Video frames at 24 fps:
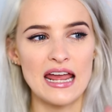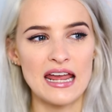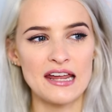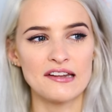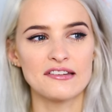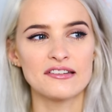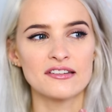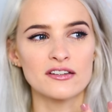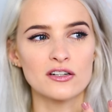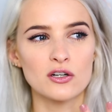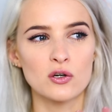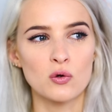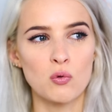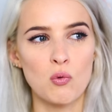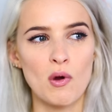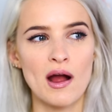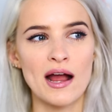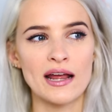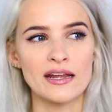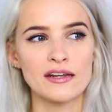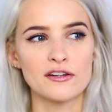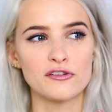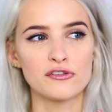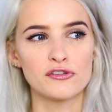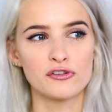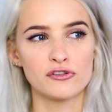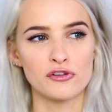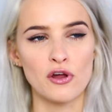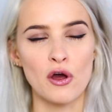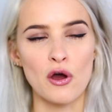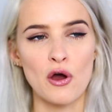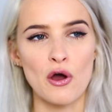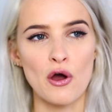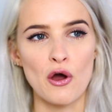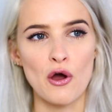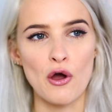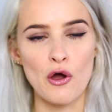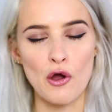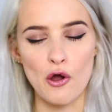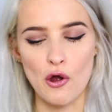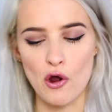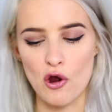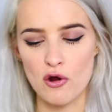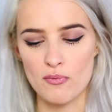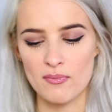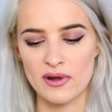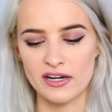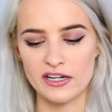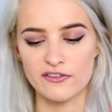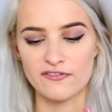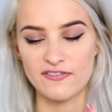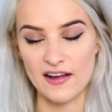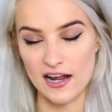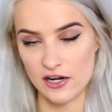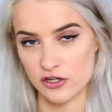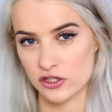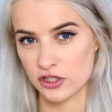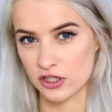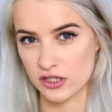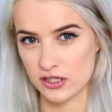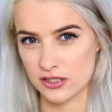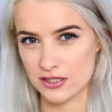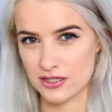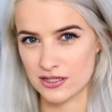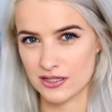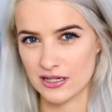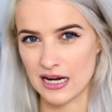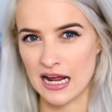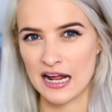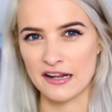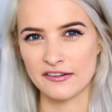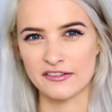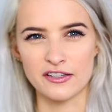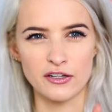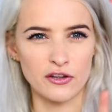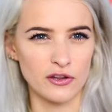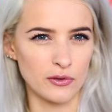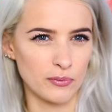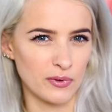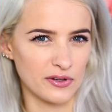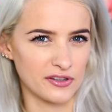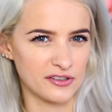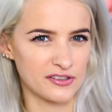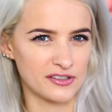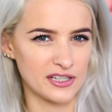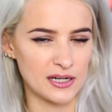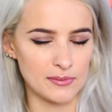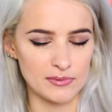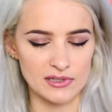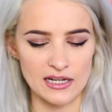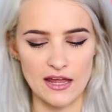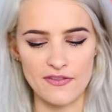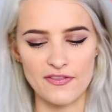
isn't quite so manufactured as the other one seems.